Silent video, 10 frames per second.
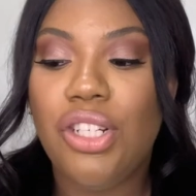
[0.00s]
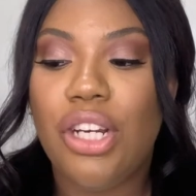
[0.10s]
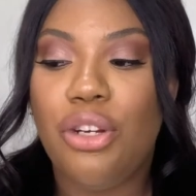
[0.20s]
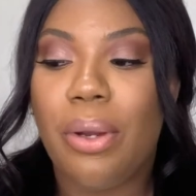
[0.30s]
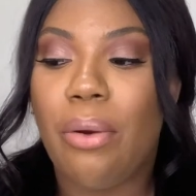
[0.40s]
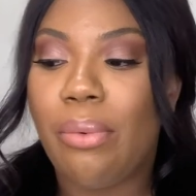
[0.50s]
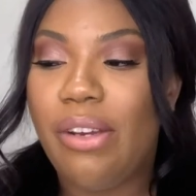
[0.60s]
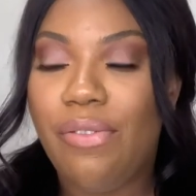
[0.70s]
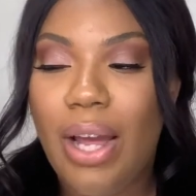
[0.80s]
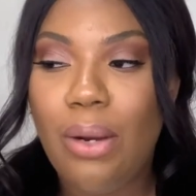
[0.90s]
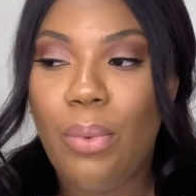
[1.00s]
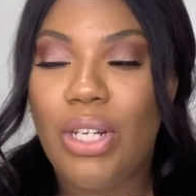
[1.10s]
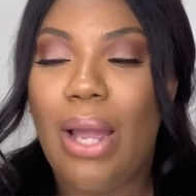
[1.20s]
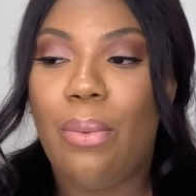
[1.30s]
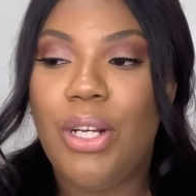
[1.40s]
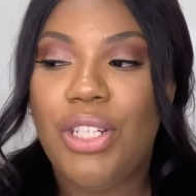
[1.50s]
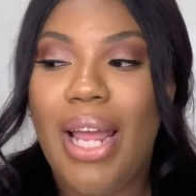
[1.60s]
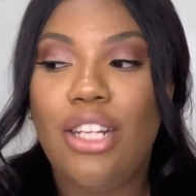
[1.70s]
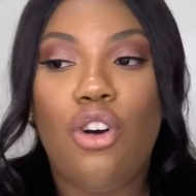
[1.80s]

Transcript: and doing a refund, which I wish they had